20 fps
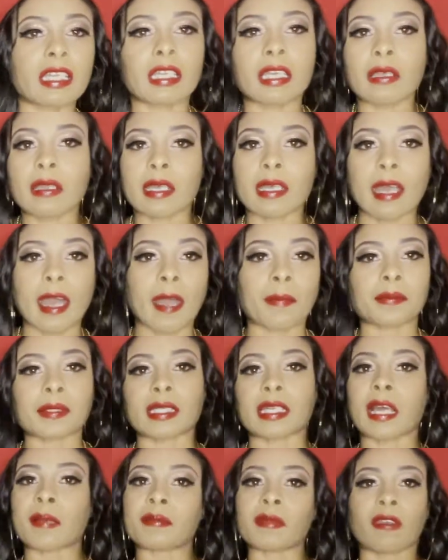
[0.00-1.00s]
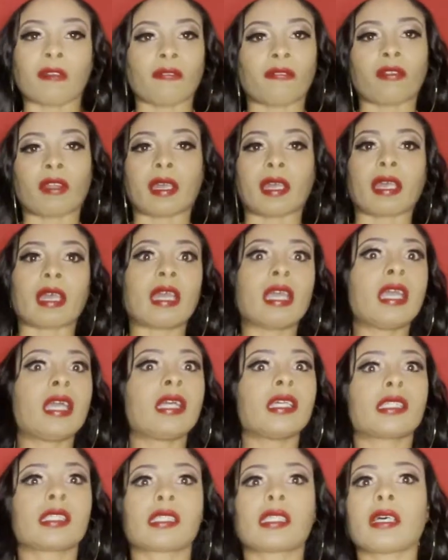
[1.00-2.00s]
You the captain. I'm your friend.
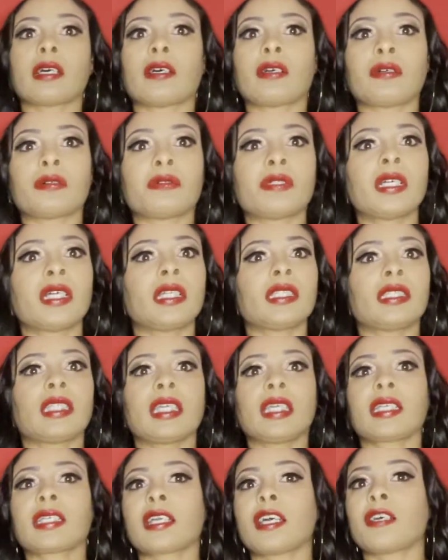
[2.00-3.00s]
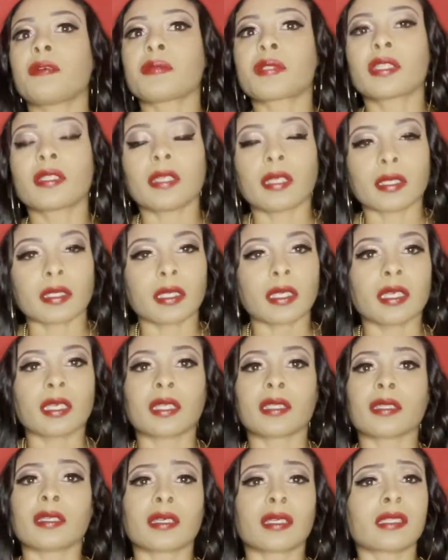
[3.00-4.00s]
So then comes Lucky,
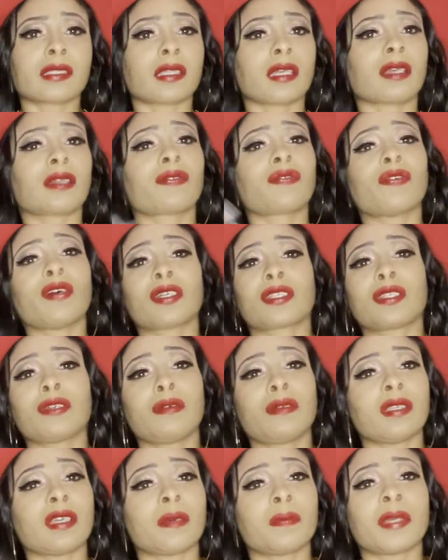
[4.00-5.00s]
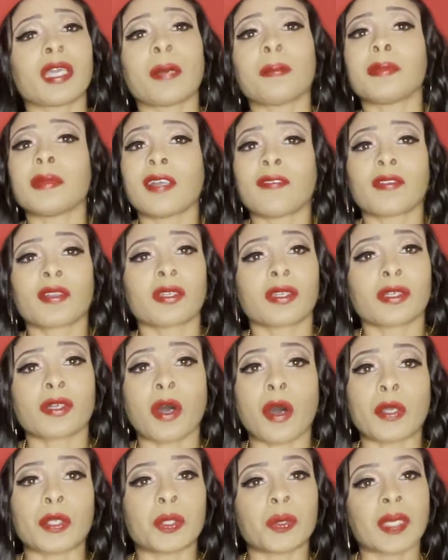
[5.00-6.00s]
and Lucky's like, fuck you, Yummy. I'm never gonna
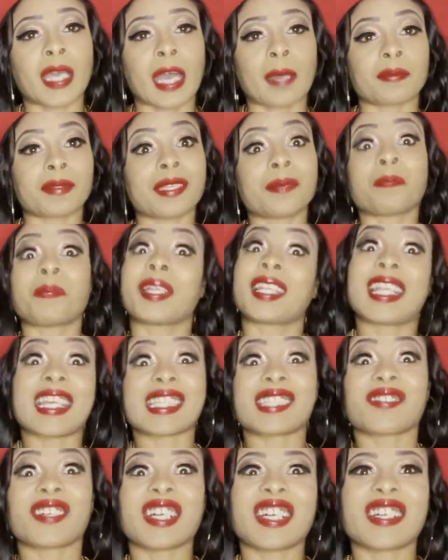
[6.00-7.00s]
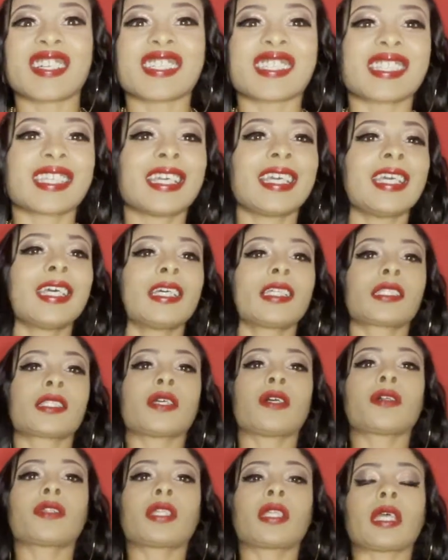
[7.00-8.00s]
call you captain, but let's rehearse.
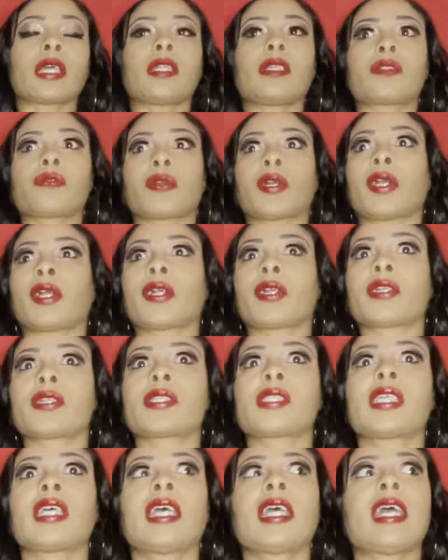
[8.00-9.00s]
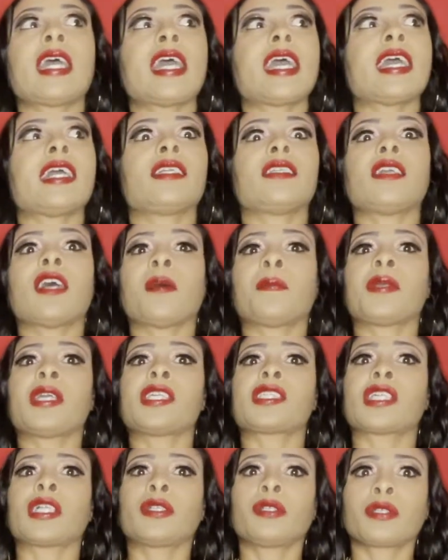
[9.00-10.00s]
So the ladies rehearse, and
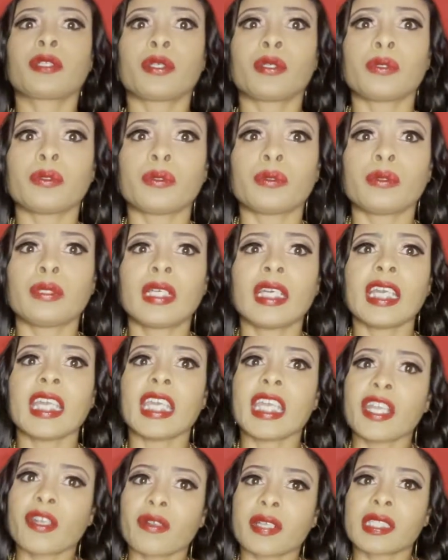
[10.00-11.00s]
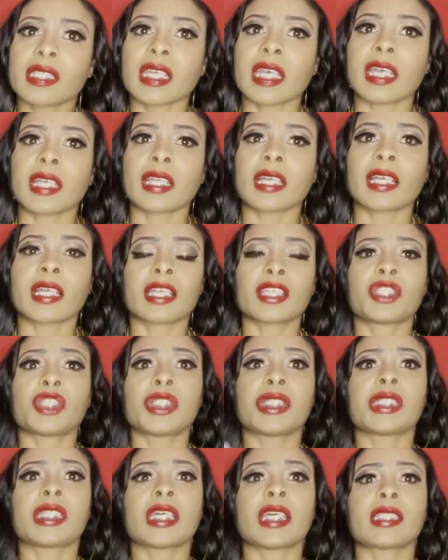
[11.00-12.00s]
Yummy's a little irritated because she
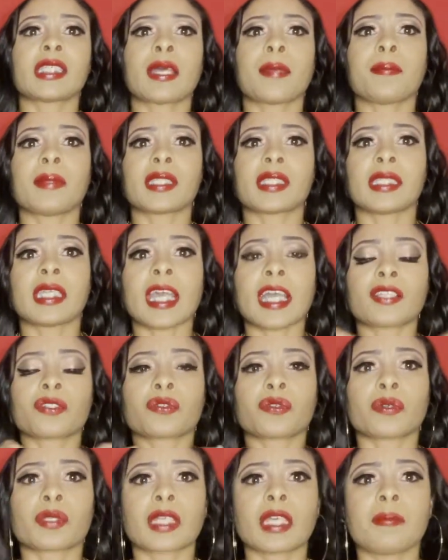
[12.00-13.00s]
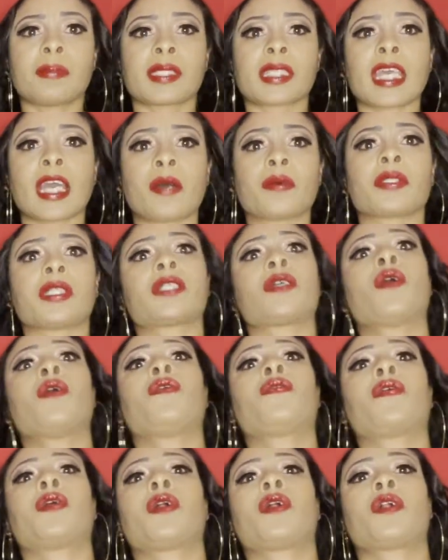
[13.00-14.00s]
says that Miss Natural keeps counting
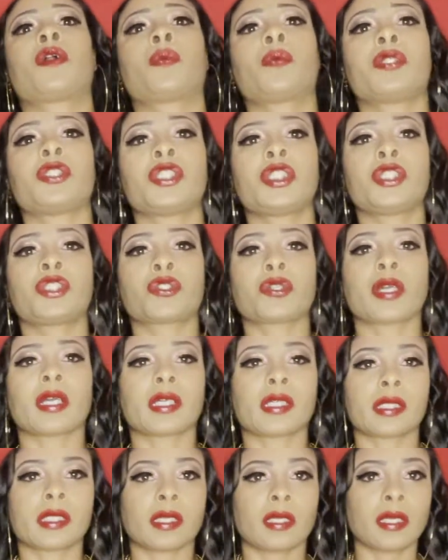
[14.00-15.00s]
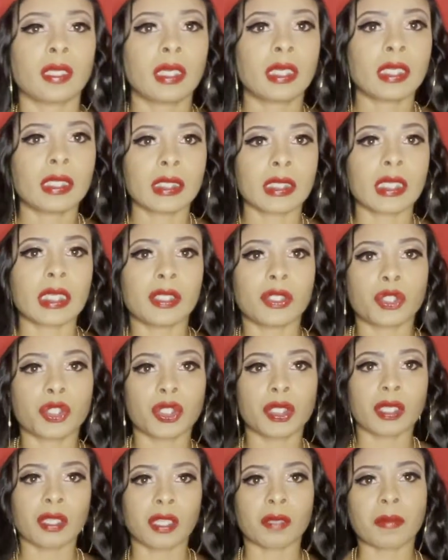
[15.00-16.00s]
over her when she's trying to
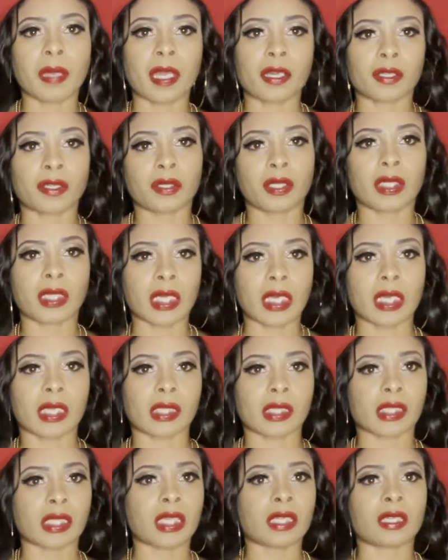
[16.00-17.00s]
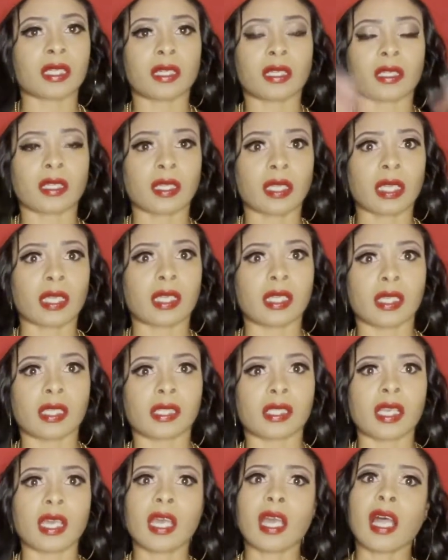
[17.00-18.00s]
teach them how to do the dance, that none of the ladies
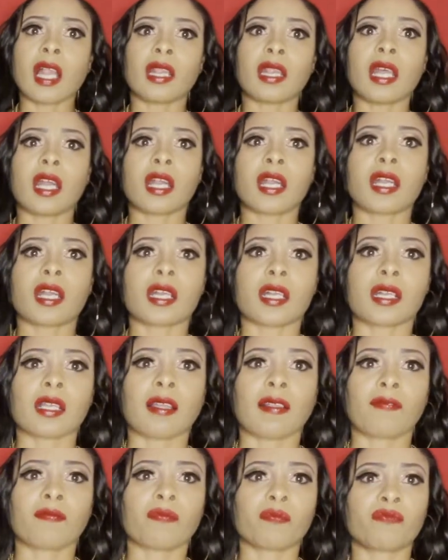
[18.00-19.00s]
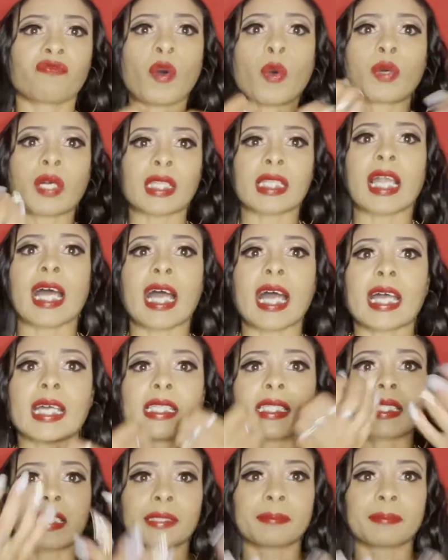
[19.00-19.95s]
let her vocalize.